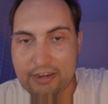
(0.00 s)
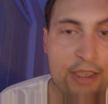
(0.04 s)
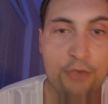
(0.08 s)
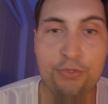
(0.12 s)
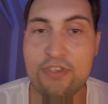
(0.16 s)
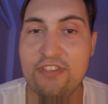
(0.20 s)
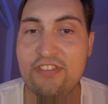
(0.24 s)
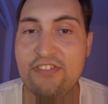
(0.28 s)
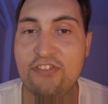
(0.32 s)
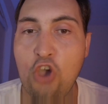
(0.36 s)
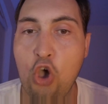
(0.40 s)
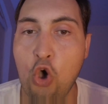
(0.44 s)
Now,
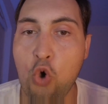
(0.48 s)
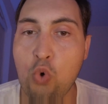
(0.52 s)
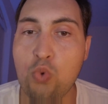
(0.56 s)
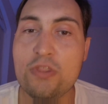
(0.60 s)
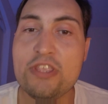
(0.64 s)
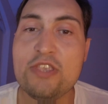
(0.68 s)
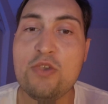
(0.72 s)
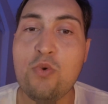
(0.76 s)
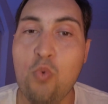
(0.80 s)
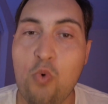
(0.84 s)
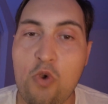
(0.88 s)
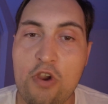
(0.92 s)
this
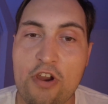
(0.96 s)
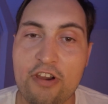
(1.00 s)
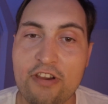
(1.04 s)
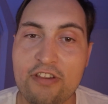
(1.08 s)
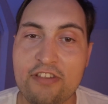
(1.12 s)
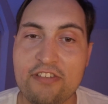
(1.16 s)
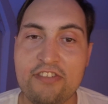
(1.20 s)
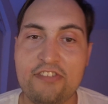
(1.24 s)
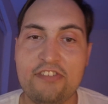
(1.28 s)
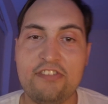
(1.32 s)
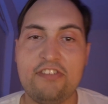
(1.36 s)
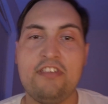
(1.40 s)
only
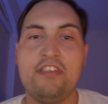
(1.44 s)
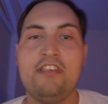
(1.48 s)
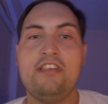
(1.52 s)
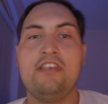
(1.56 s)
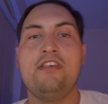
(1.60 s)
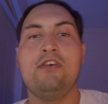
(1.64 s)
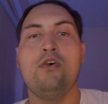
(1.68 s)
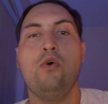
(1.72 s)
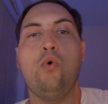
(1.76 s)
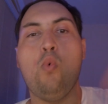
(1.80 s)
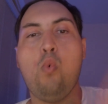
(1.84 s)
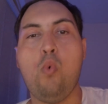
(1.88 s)
works
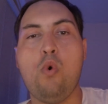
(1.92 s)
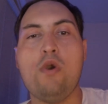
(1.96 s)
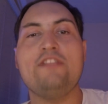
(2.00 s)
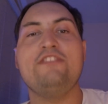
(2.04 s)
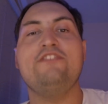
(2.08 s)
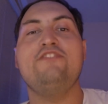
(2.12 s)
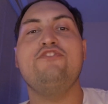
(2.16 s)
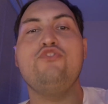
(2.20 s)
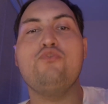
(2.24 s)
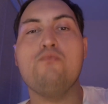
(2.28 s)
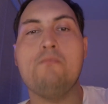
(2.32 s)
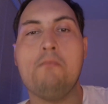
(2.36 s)

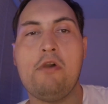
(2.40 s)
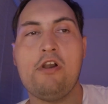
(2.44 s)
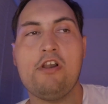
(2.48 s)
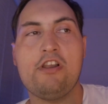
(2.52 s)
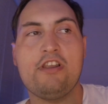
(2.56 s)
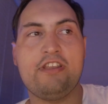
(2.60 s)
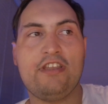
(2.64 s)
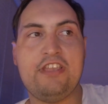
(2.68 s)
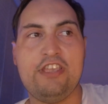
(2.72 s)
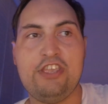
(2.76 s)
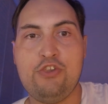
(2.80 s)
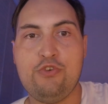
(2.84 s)
once you
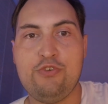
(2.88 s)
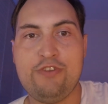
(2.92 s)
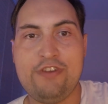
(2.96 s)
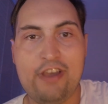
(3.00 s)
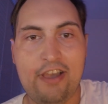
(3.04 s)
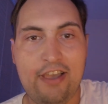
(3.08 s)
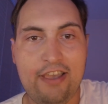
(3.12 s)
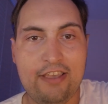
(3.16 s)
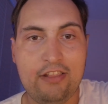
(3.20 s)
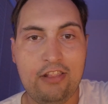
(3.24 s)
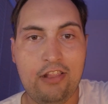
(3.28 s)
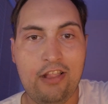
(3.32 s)
mark your
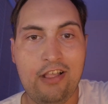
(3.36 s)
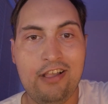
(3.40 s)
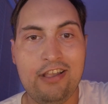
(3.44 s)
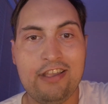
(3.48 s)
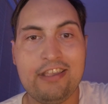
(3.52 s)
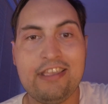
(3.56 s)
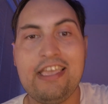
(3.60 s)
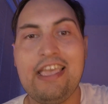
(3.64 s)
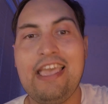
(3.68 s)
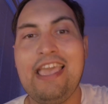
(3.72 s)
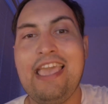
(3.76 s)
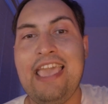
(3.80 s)

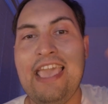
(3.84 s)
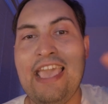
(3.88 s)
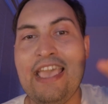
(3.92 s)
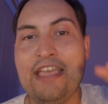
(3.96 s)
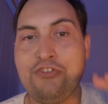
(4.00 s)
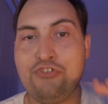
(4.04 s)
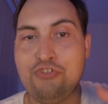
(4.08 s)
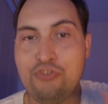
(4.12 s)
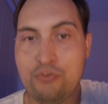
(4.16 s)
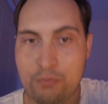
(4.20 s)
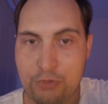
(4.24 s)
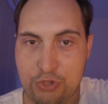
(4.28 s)
dialogue
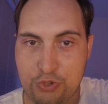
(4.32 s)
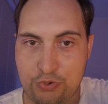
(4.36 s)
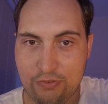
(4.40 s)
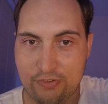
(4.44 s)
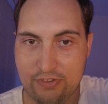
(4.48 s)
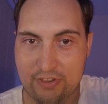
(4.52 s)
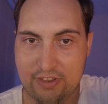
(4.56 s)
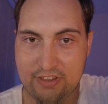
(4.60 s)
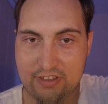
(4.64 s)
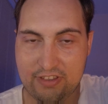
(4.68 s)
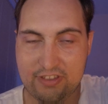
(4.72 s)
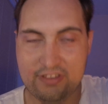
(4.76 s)
and your
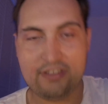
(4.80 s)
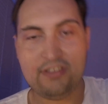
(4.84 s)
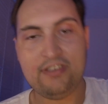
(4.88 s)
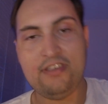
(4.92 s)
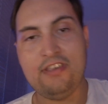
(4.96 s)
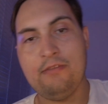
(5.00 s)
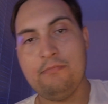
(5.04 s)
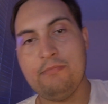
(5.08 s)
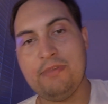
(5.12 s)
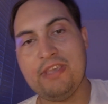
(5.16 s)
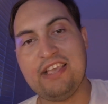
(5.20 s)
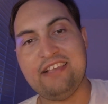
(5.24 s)
music,
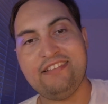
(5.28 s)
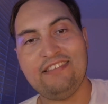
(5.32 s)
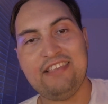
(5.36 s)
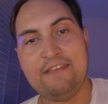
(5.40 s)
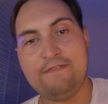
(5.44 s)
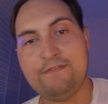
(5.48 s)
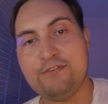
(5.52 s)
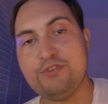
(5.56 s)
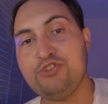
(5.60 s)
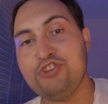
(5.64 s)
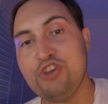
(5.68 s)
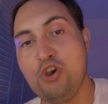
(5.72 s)
because
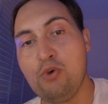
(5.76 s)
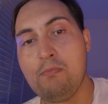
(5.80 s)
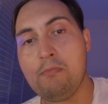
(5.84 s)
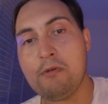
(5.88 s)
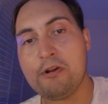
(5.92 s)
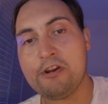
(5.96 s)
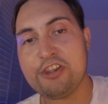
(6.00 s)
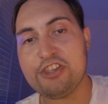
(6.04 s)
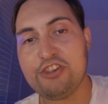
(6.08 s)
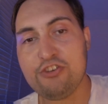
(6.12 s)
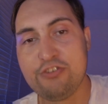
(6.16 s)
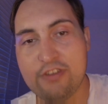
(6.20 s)
if you don't
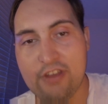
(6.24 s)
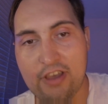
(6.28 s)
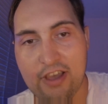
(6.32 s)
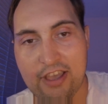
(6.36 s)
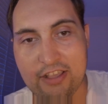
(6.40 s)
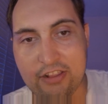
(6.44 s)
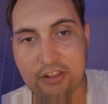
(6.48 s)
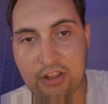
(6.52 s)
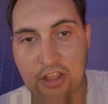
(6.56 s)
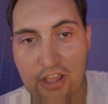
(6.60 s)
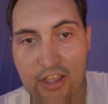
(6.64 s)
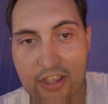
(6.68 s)
mark your
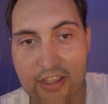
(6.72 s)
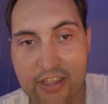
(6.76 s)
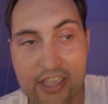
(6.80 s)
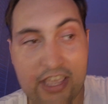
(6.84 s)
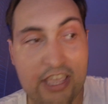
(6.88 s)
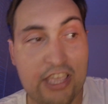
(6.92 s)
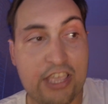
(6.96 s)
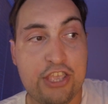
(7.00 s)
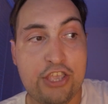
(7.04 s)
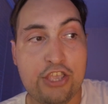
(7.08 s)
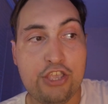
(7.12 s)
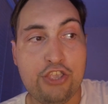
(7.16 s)
dialogue,
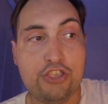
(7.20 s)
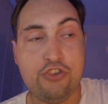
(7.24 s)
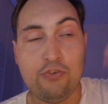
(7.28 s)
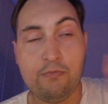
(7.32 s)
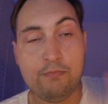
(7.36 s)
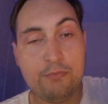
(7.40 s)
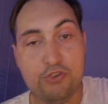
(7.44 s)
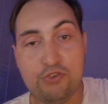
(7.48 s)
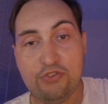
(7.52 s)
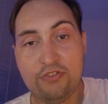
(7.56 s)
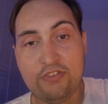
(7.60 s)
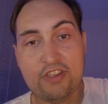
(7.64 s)

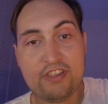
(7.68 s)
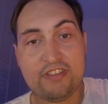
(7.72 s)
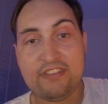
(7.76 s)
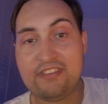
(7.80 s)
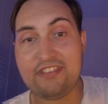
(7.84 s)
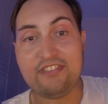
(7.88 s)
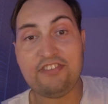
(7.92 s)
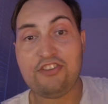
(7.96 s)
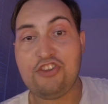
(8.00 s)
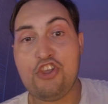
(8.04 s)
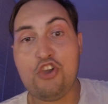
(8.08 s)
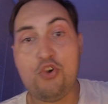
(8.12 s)
your music
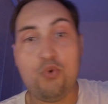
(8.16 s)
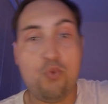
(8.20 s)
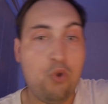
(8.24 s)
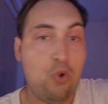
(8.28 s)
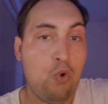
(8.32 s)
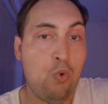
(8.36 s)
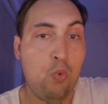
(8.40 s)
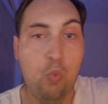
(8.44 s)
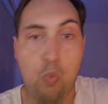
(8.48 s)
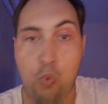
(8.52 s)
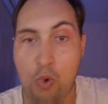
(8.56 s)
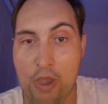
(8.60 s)
doesn't know
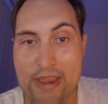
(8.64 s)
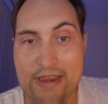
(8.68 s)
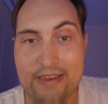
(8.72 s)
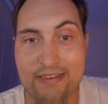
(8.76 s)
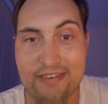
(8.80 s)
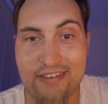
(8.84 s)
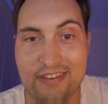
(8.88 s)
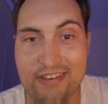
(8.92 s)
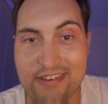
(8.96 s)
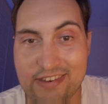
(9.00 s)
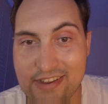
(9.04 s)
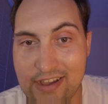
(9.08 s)

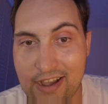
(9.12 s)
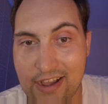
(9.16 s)
when to